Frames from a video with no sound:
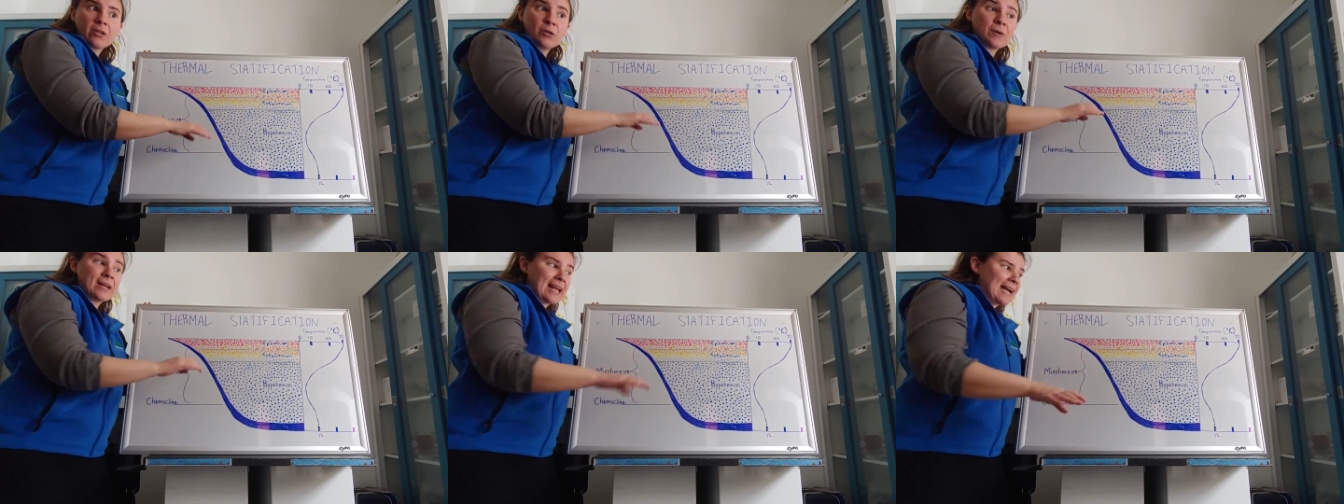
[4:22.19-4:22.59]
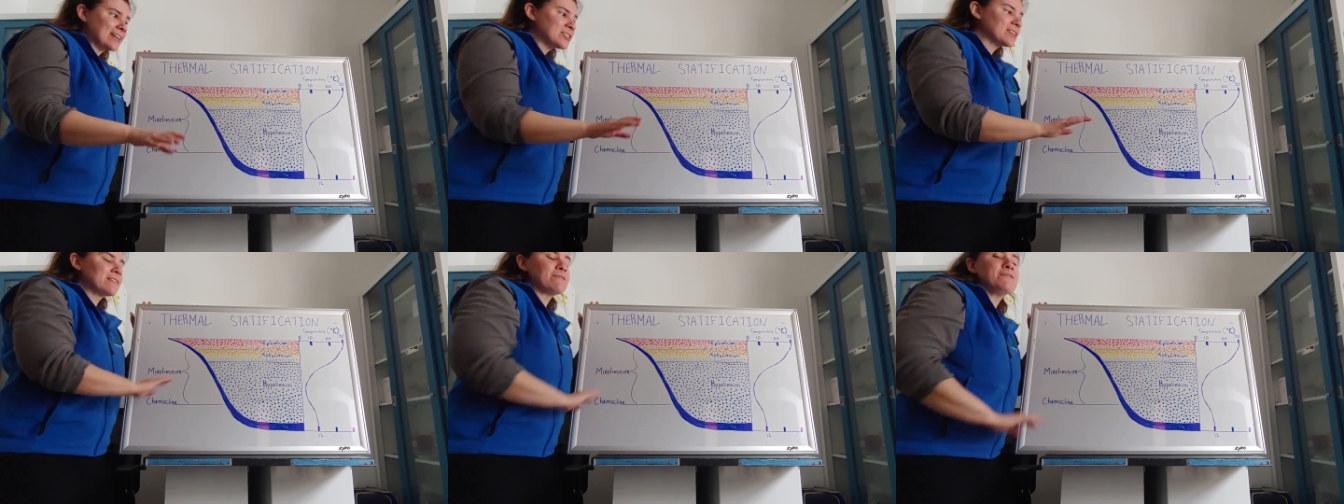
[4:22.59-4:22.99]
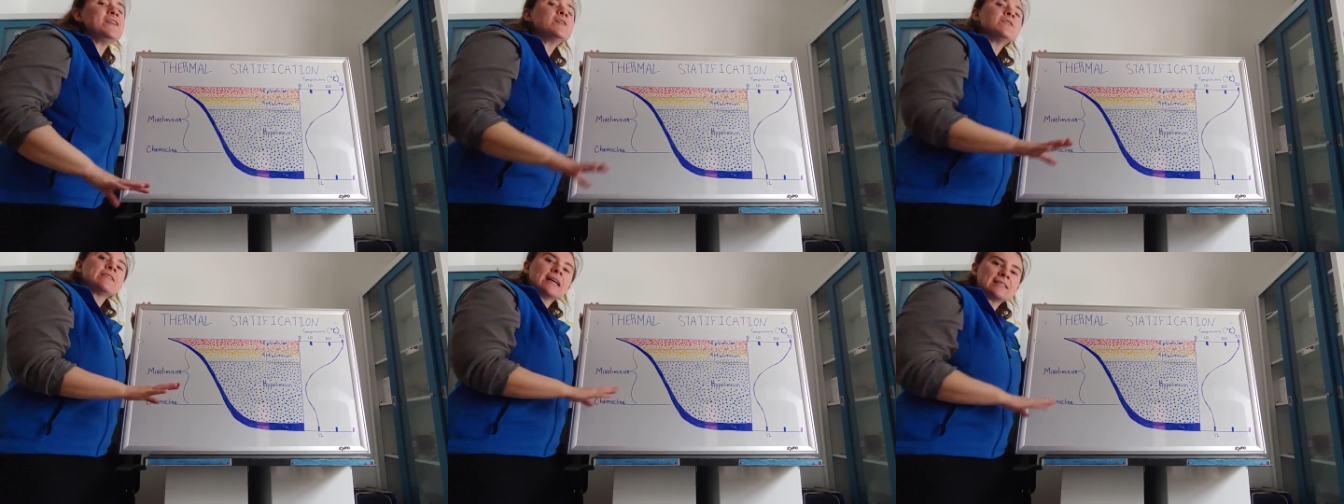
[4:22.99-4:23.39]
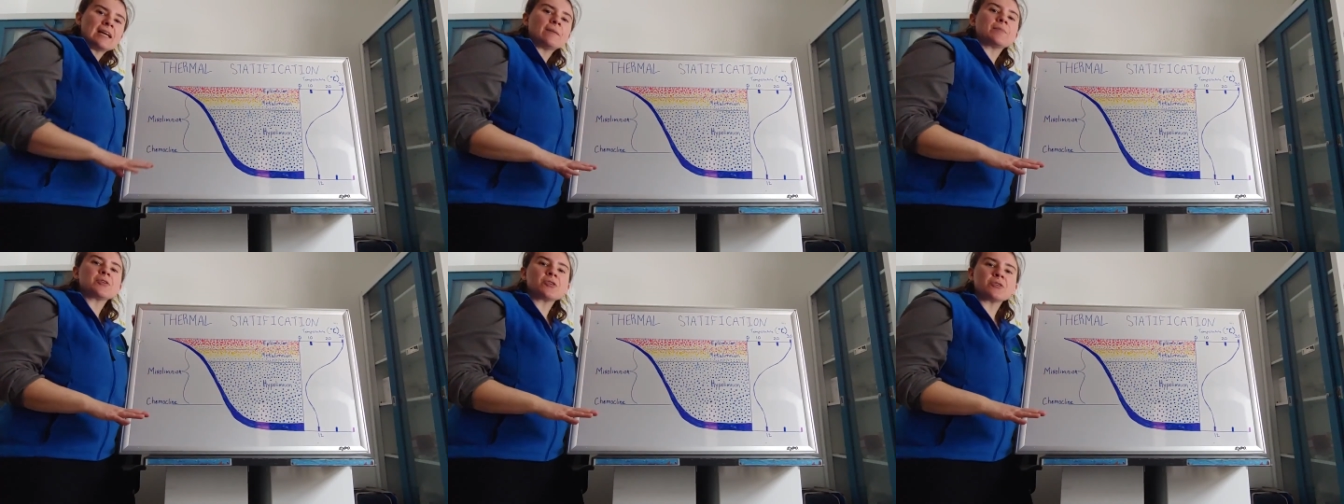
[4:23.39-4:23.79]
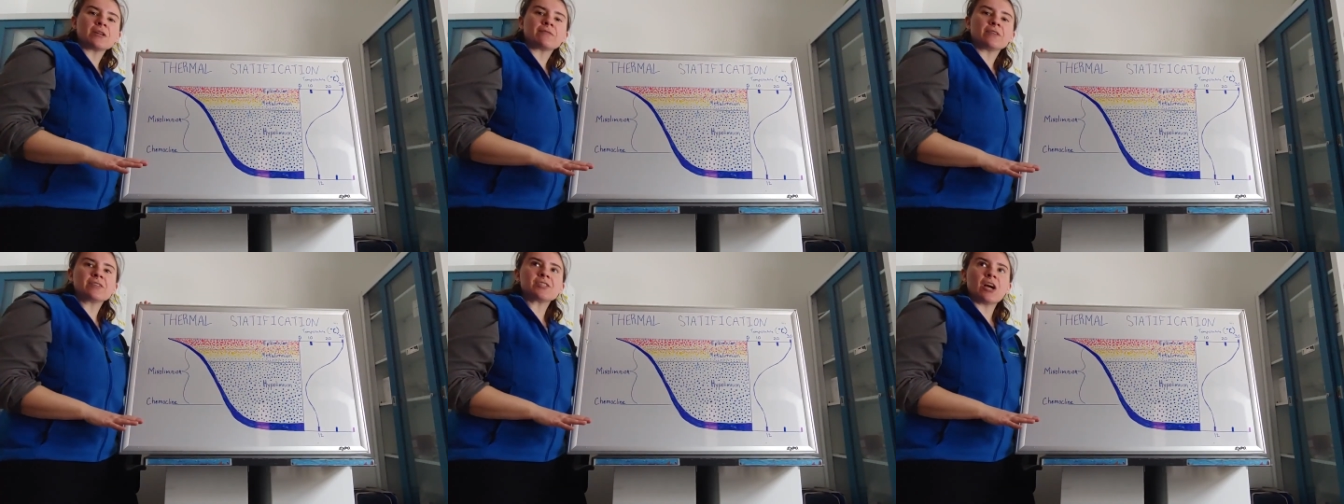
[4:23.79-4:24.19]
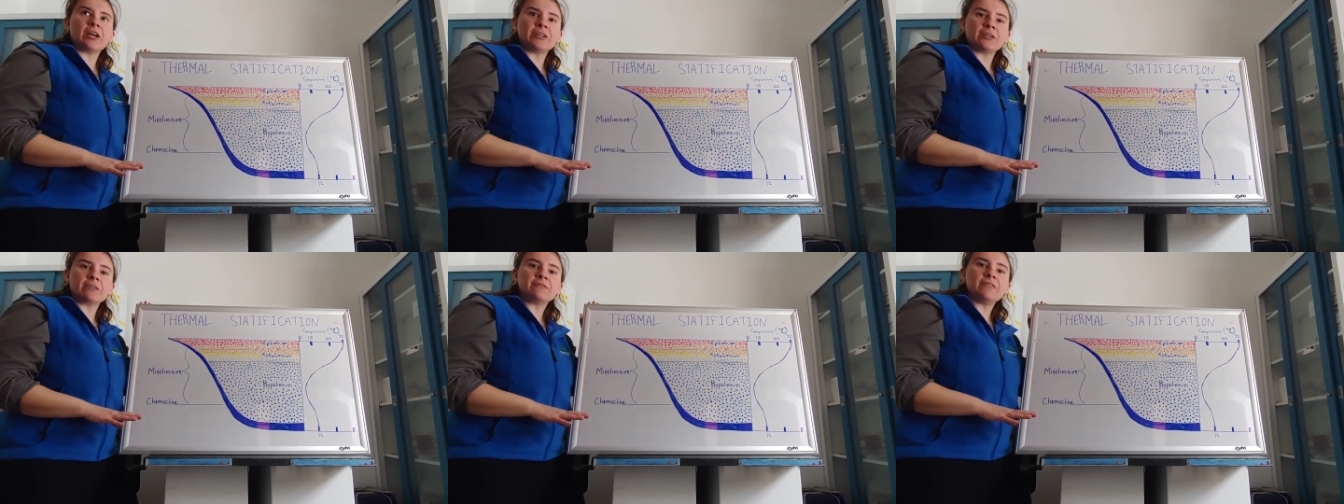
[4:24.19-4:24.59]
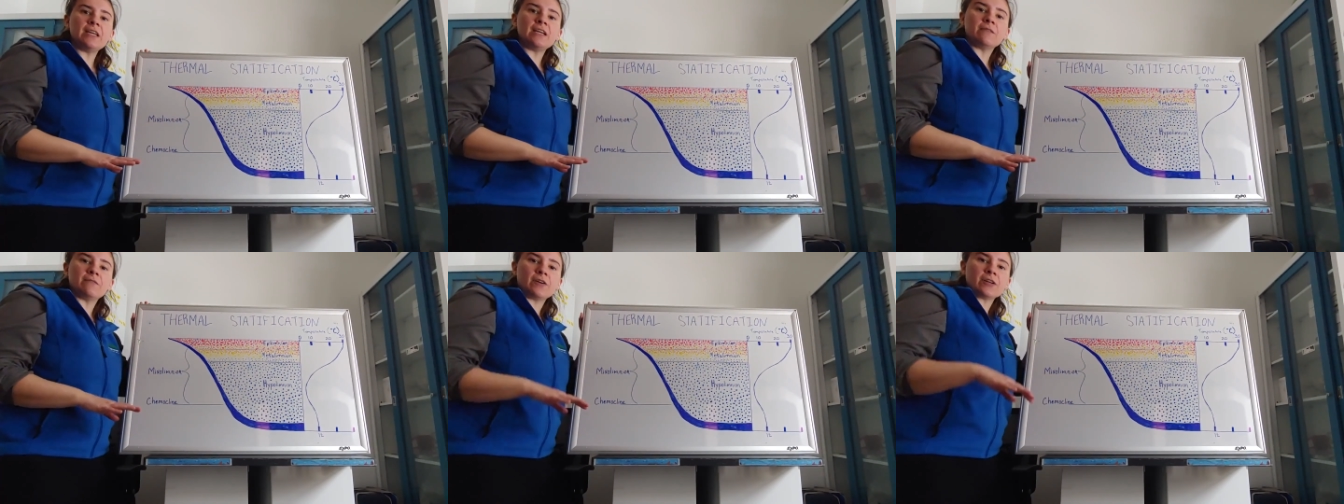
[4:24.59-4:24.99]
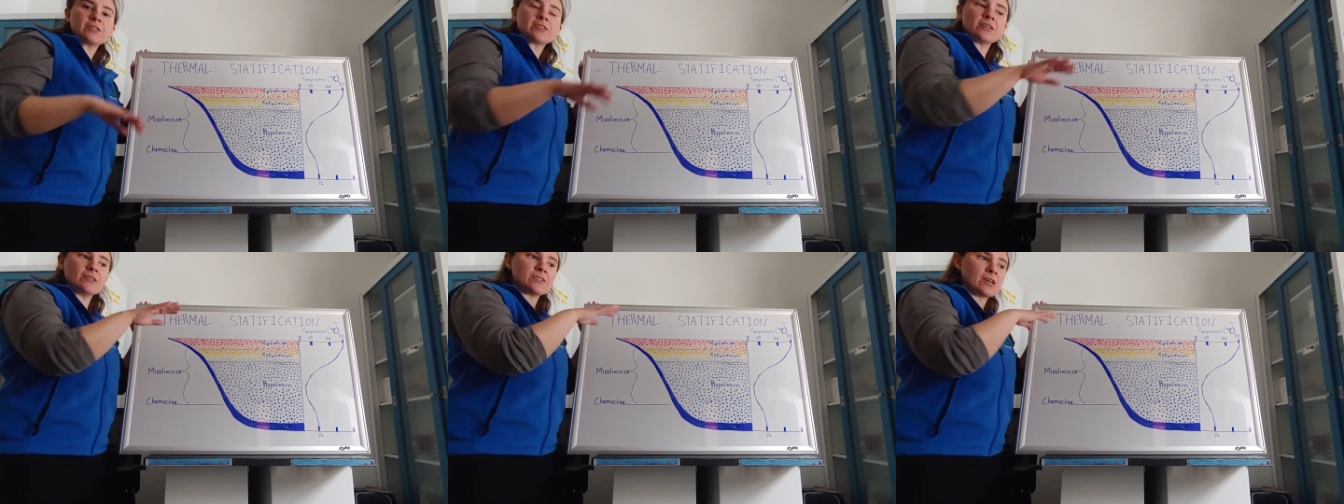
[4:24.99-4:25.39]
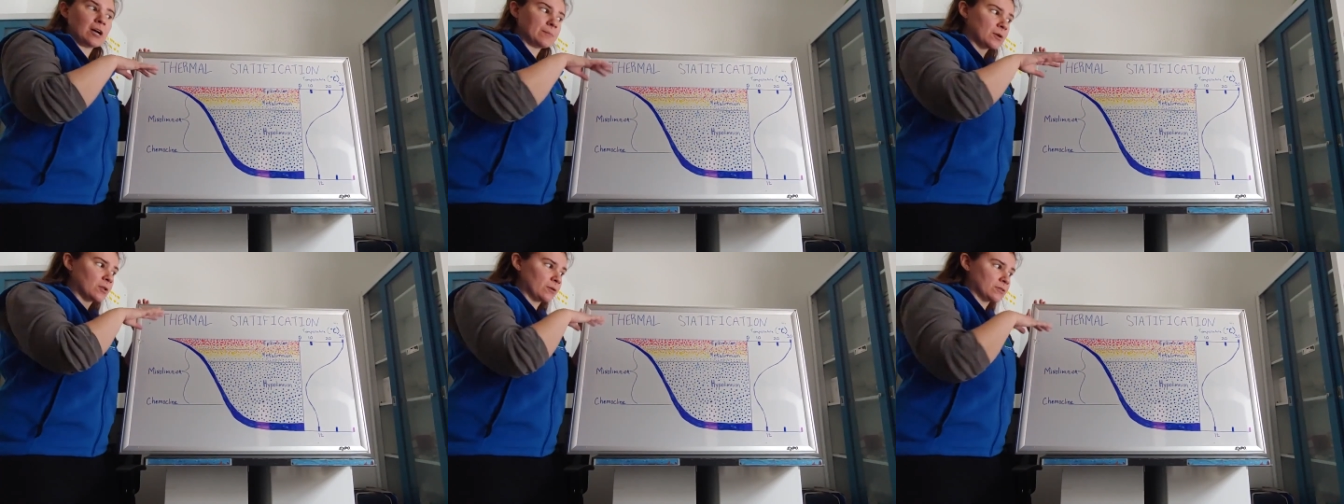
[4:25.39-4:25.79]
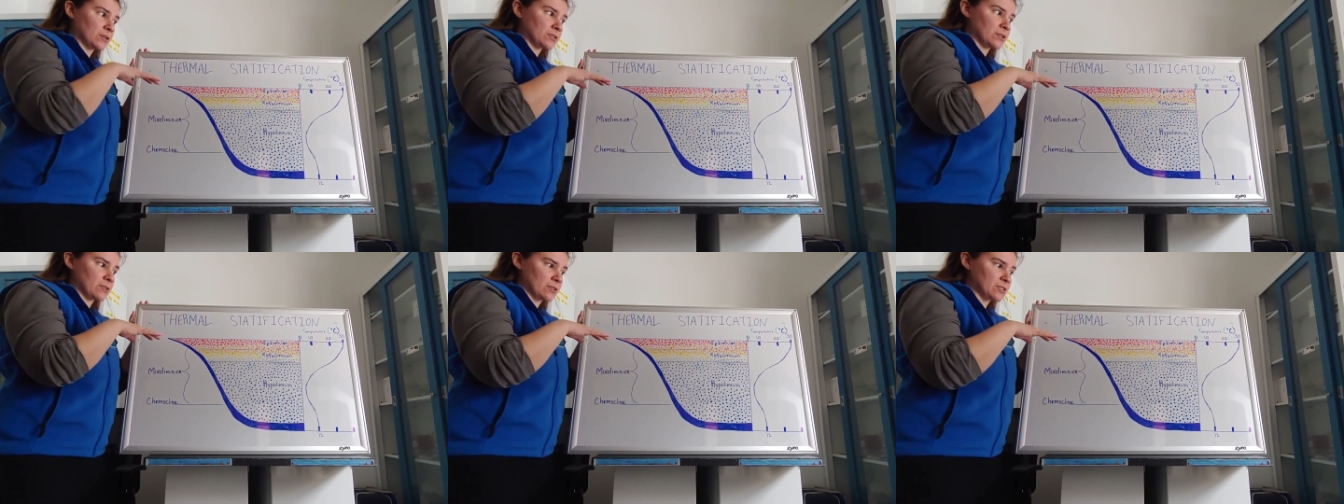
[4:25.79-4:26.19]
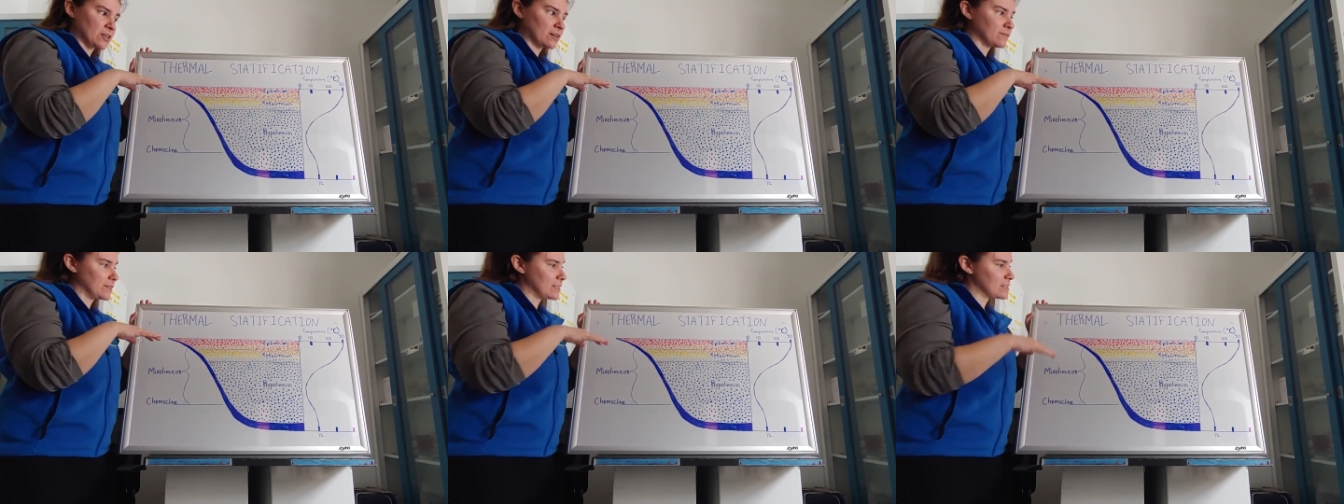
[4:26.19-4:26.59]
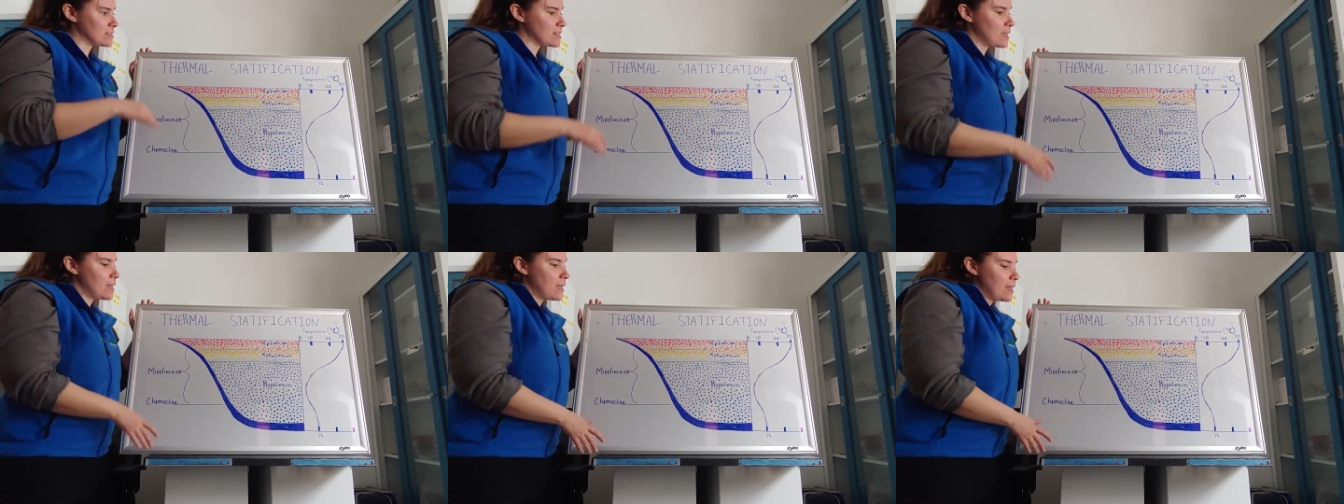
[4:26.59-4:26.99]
you can actually feel that temperature difference on your feet versus up closer to the surface.